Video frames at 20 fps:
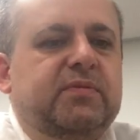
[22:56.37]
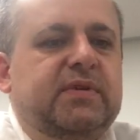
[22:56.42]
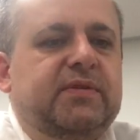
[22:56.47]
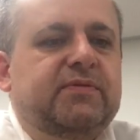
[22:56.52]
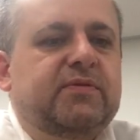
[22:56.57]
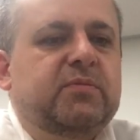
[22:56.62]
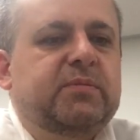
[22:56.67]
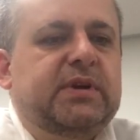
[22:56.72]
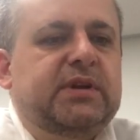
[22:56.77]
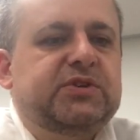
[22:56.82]

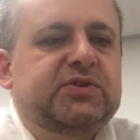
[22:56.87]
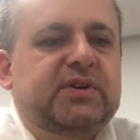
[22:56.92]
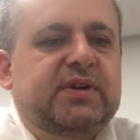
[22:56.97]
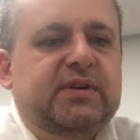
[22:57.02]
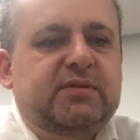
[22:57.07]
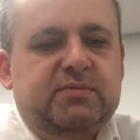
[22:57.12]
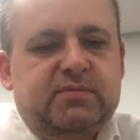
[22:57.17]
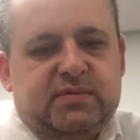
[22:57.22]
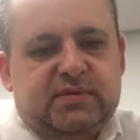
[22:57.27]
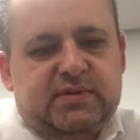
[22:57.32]
information
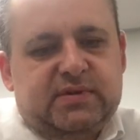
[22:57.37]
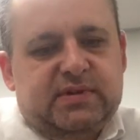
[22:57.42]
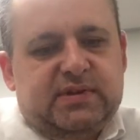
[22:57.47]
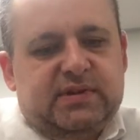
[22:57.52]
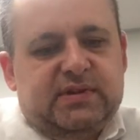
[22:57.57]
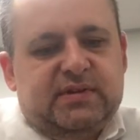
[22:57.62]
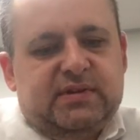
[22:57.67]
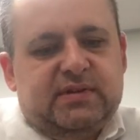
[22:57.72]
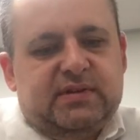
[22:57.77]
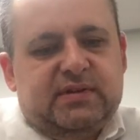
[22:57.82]

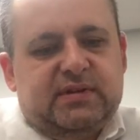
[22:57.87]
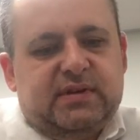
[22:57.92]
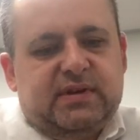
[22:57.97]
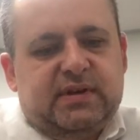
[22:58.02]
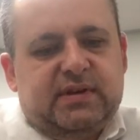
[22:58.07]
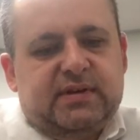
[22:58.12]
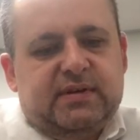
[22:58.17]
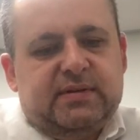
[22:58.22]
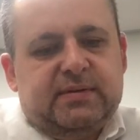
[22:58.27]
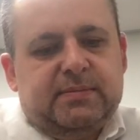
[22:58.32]
out.
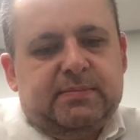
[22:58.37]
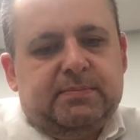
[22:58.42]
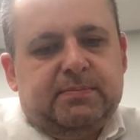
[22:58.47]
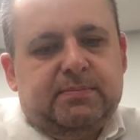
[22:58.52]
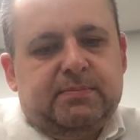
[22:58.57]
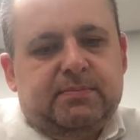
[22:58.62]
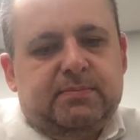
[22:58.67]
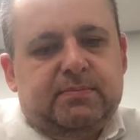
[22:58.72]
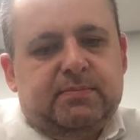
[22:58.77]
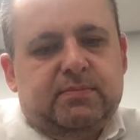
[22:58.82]
Um,
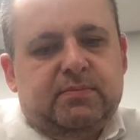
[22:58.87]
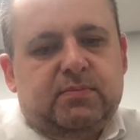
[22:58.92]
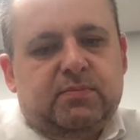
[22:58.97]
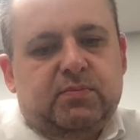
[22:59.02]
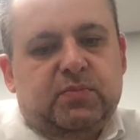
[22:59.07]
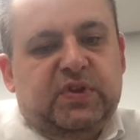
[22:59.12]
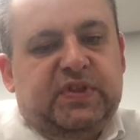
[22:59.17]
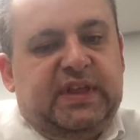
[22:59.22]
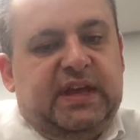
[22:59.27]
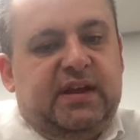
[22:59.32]

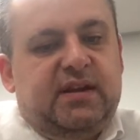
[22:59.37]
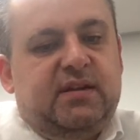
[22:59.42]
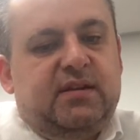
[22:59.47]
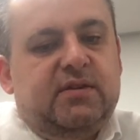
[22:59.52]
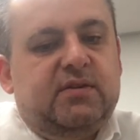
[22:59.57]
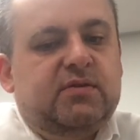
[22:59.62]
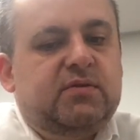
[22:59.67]
but then,